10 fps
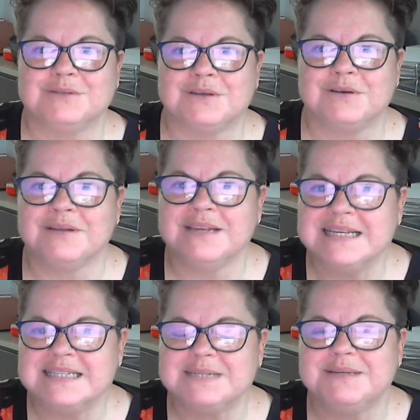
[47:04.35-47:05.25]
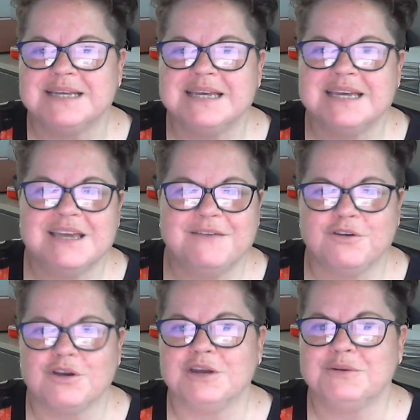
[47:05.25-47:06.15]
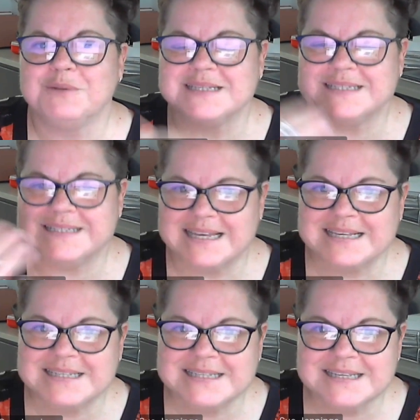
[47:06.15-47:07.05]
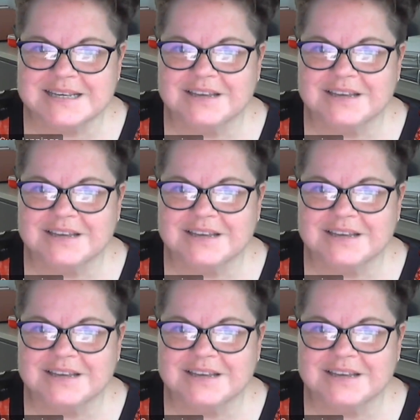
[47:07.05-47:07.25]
So it needs to be, if you're going to assess